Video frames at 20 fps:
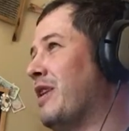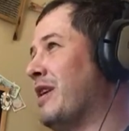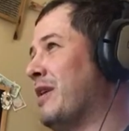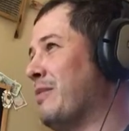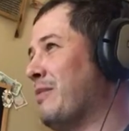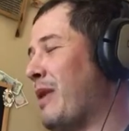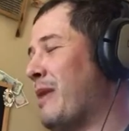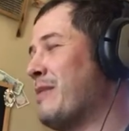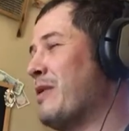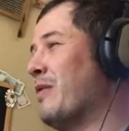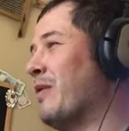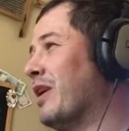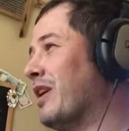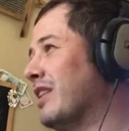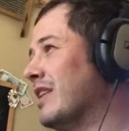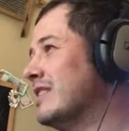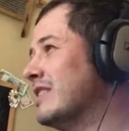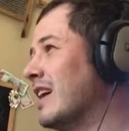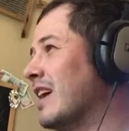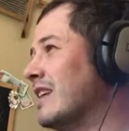maybe one
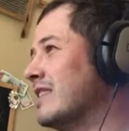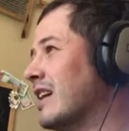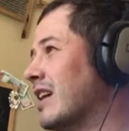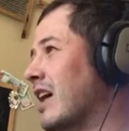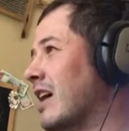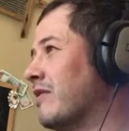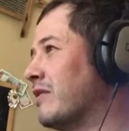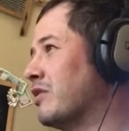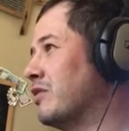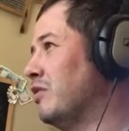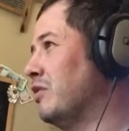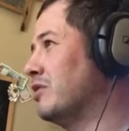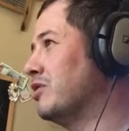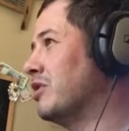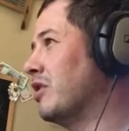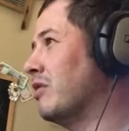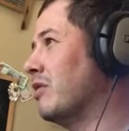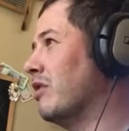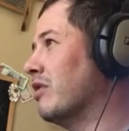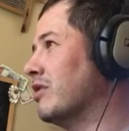of these days I'll have a cool
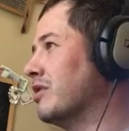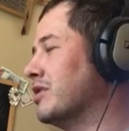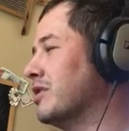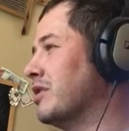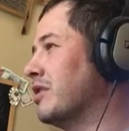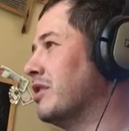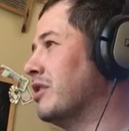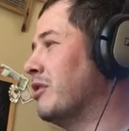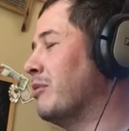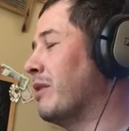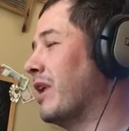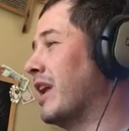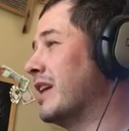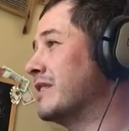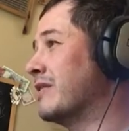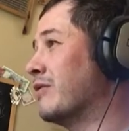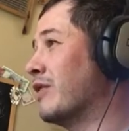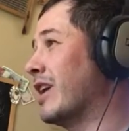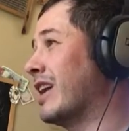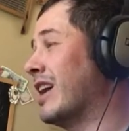Joe Rogan studio, but
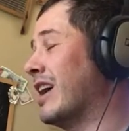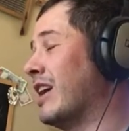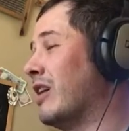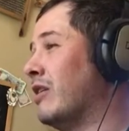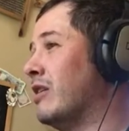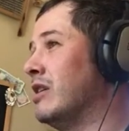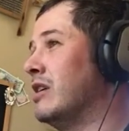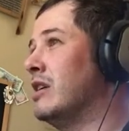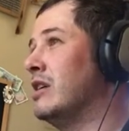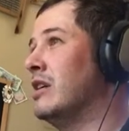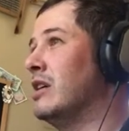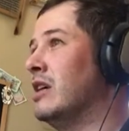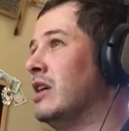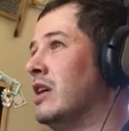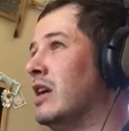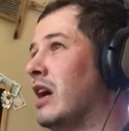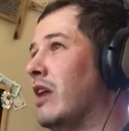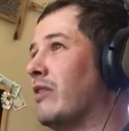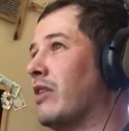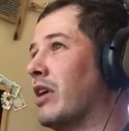as of right now,
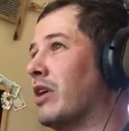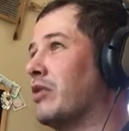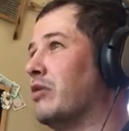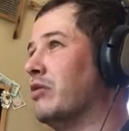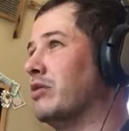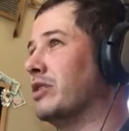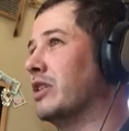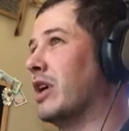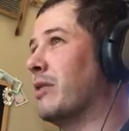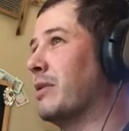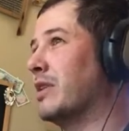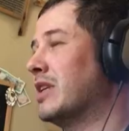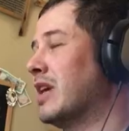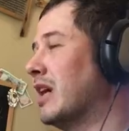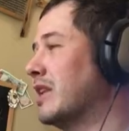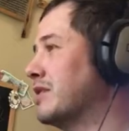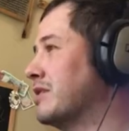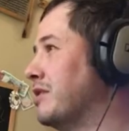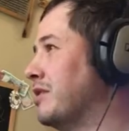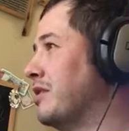I've got a cool Jeremy
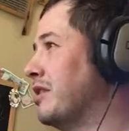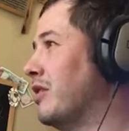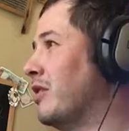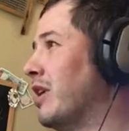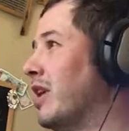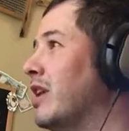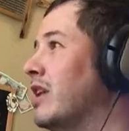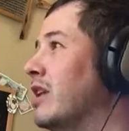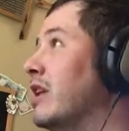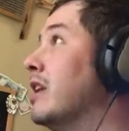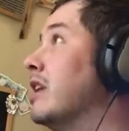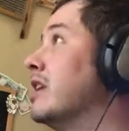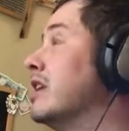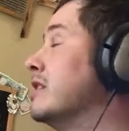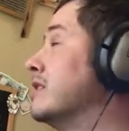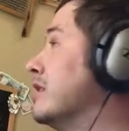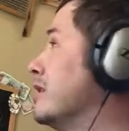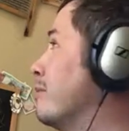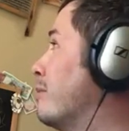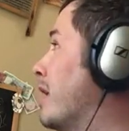Todd studio, and it
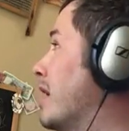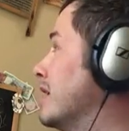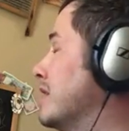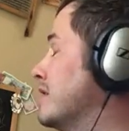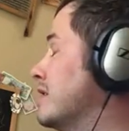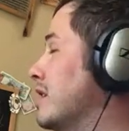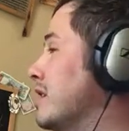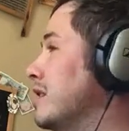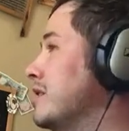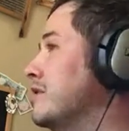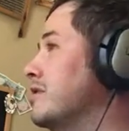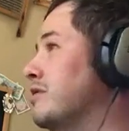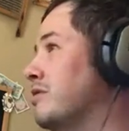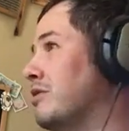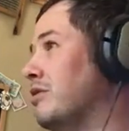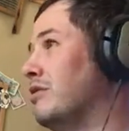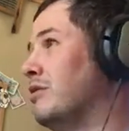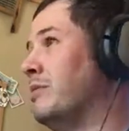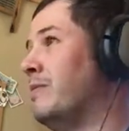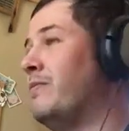is in my son's
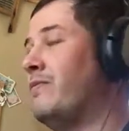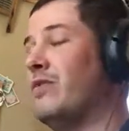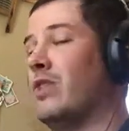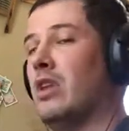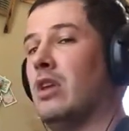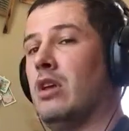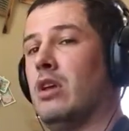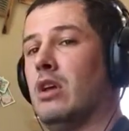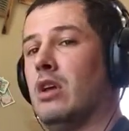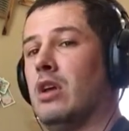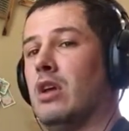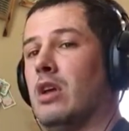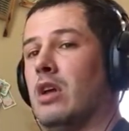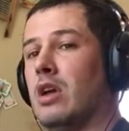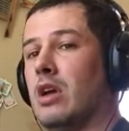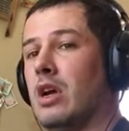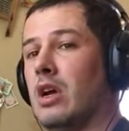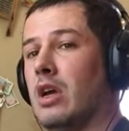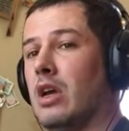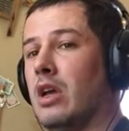room
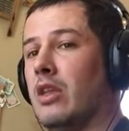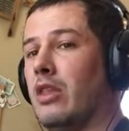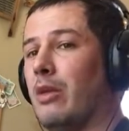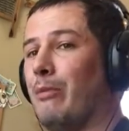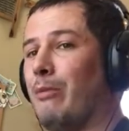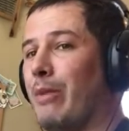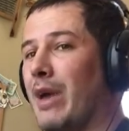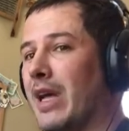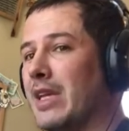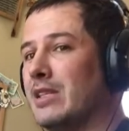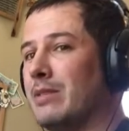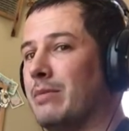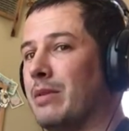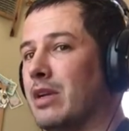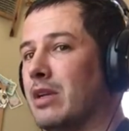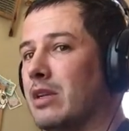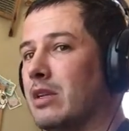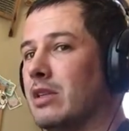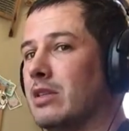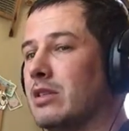in the
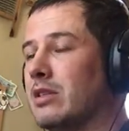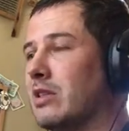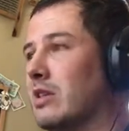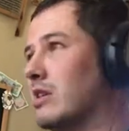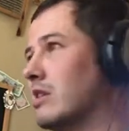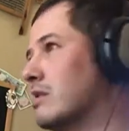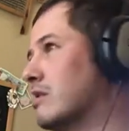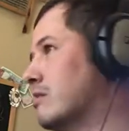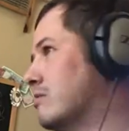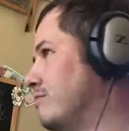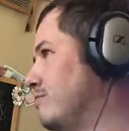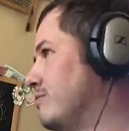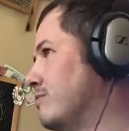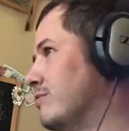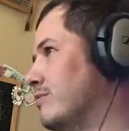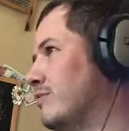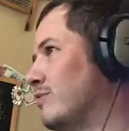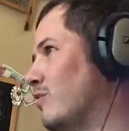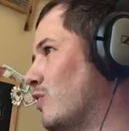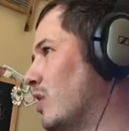basement. It's
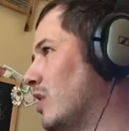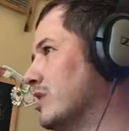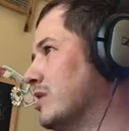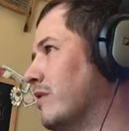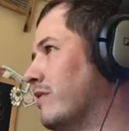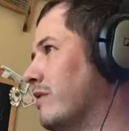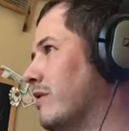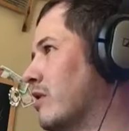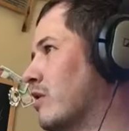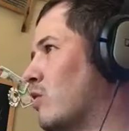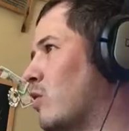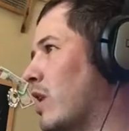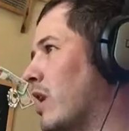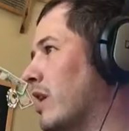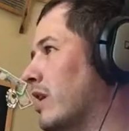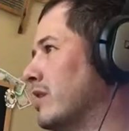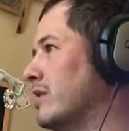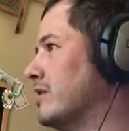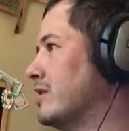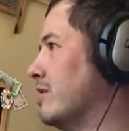relatively the
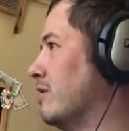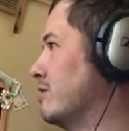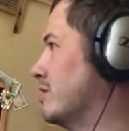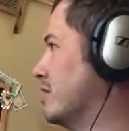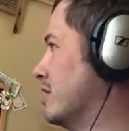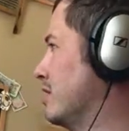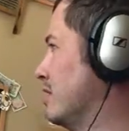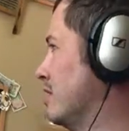quietest, so it's a